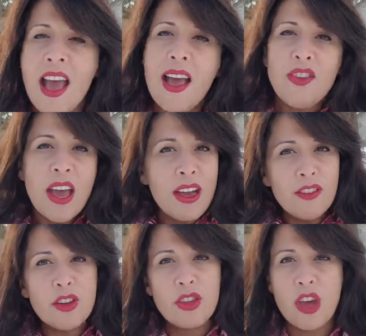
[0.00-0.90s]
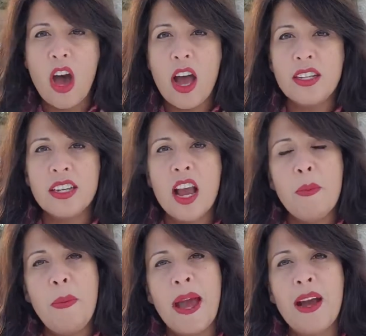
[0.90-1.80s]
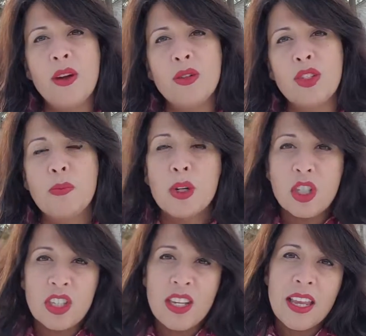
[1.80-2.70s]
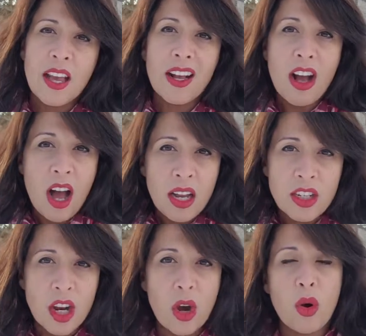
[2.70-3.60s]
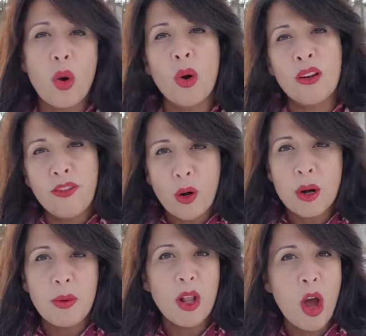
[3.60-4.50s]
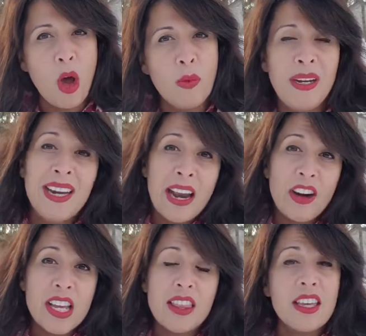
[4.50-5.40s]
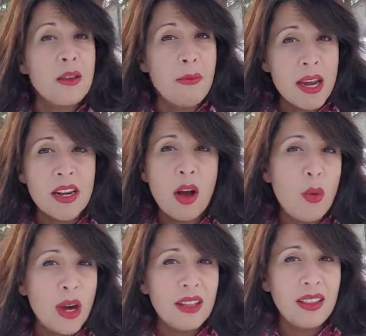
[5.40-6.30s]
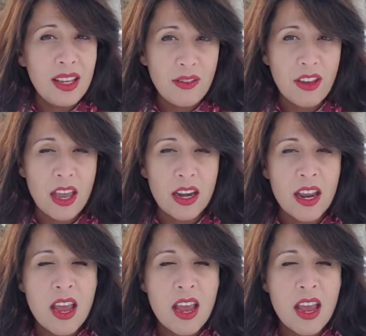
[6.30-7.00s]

Have you ever thought about purchasing a condo or an affordable home in an area that you might not want to live in